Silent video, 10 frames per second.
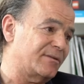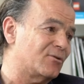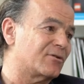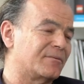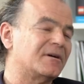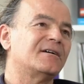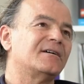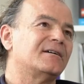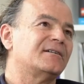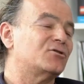more
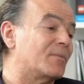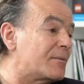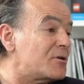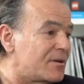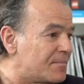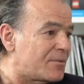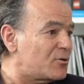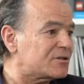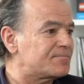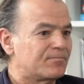maybe
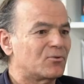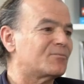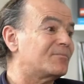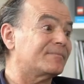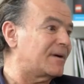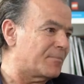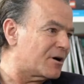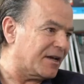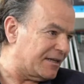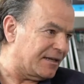it's more a
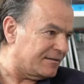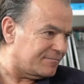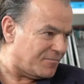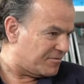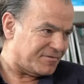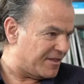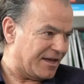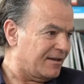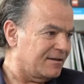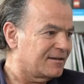marketing
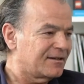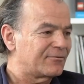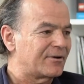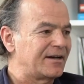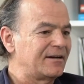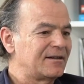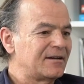thing, yeah. Right?